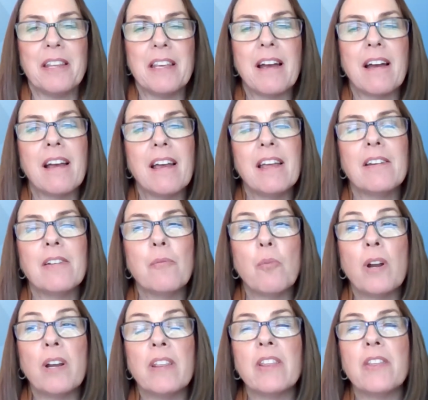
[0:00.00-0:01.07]
Yeah, and
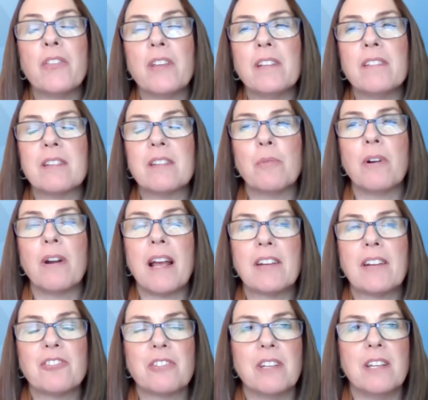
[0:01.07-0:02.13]
one of the things that we're
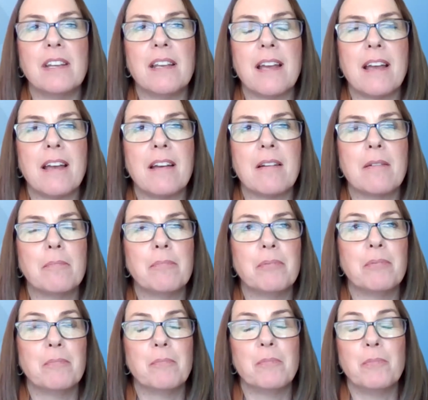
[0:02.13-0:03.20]
actually,
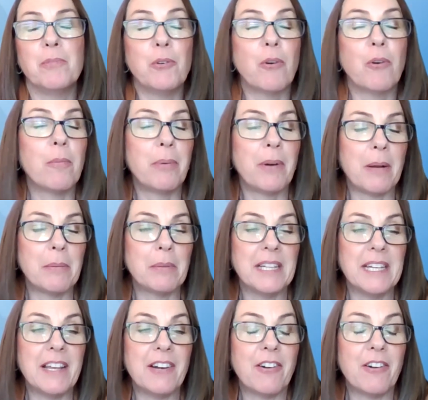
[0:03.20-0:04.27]
you all probably
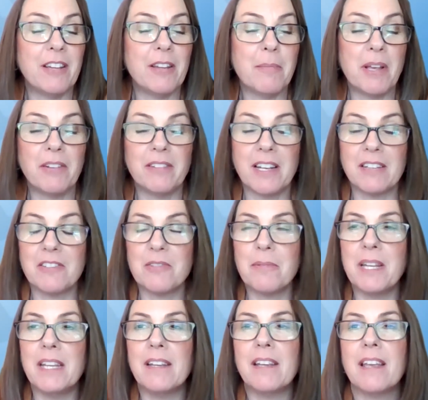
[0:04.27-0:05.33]
get our email next
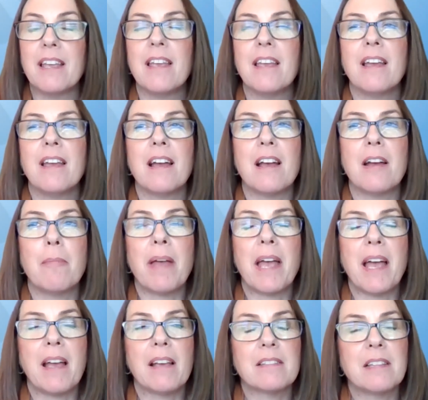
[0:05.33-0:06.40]
week,
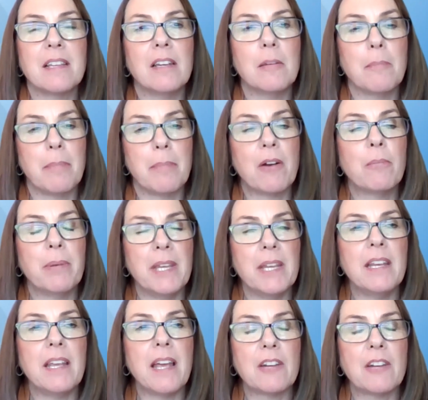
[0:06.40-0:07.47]
asking about
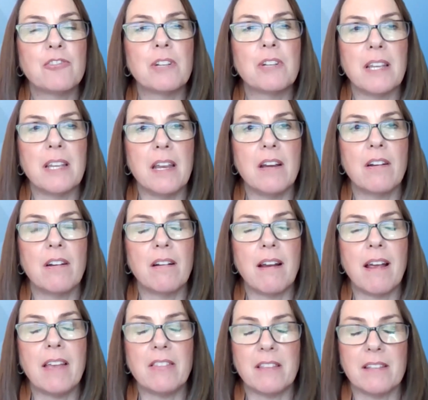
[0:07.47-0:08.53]
pediatric care
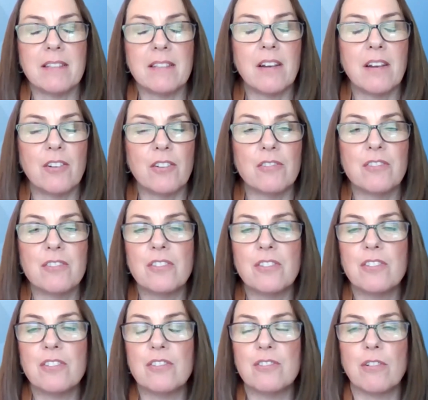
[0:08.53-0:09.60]
at the centers to
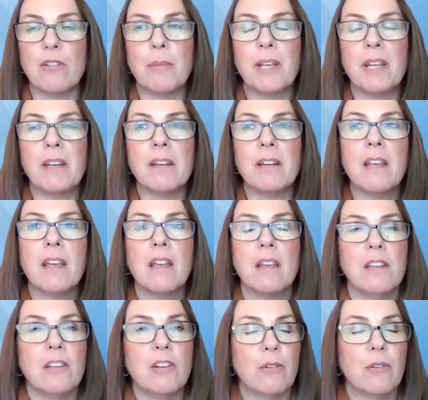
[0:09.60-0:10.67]
determine,
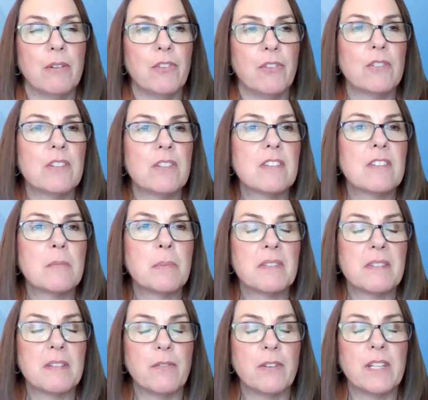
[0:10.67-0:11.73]
if there is a
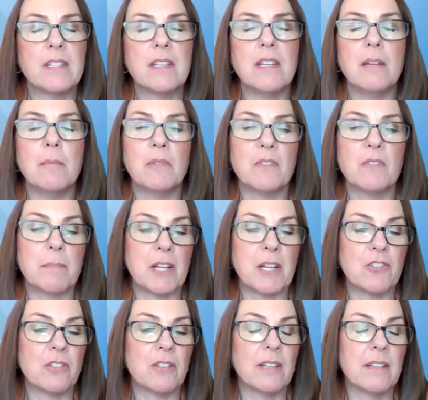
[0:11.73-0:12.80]
specific team of
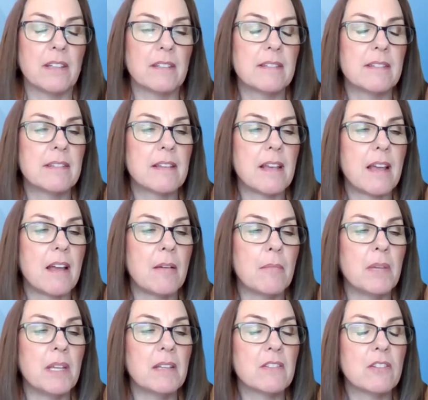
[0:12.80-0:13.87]
specialists,
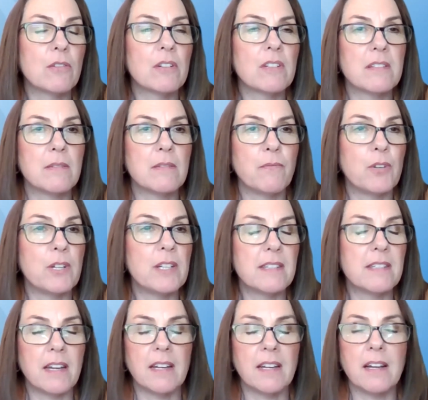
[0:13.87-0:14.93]
is there a
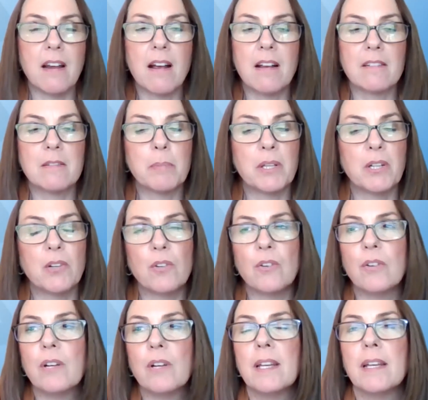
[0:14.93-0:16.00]
freestanding
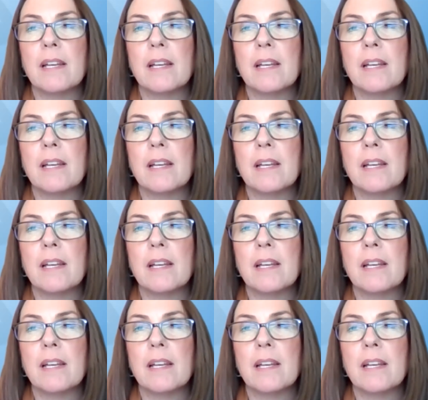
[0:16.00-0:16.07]
hospital?